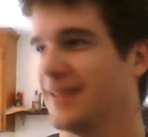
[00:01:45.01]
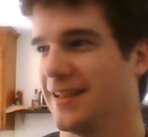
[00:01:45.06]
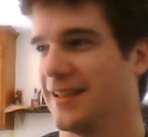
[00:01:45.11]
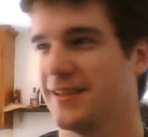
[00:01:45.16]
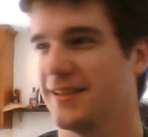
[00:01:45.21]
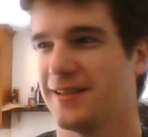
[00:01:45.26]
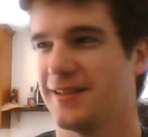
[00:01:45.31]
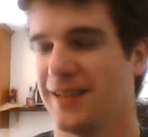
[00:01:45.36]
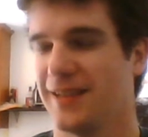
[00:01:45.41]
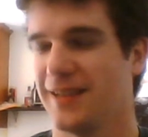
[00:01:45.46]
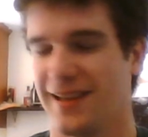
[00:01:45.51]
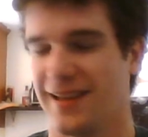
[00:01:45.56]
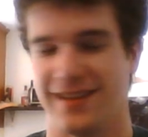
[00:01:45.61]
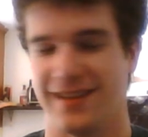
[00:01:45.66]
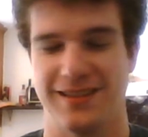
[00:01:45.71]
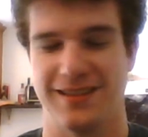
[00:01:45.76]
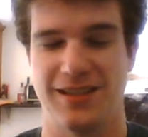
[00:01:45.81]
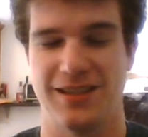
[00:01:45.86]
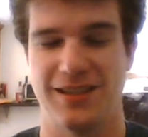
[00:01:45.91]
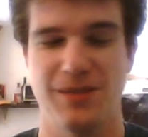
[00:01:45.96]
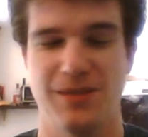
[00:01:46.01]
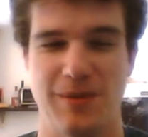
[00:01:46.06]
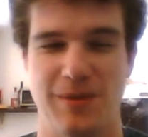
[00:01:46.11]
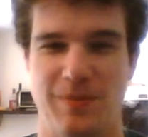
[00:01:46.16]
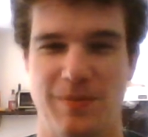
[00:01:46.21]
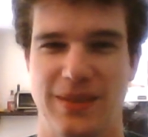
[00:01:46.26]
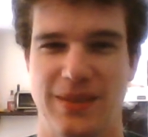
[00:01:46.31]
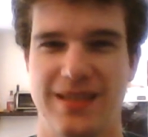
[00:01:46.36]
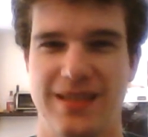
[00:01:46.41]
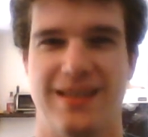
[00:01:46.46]
as human
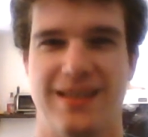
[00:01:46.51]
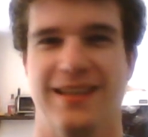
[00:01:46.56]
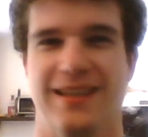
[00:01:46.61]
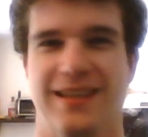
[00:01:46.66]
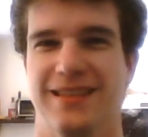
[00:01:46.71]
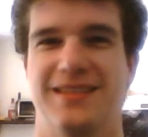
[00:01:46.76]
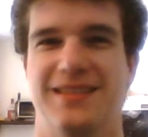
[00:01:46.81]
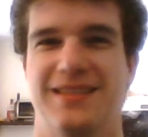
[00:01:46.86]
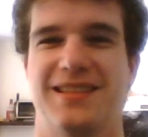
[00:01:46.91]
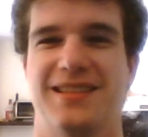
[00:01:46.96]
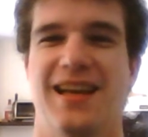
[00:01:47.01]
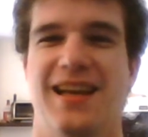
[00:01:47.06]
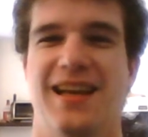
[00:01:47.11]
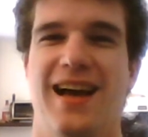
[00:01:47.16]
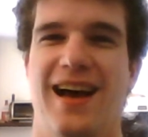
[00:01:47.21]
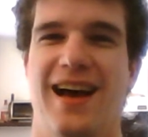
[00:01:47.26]
beings,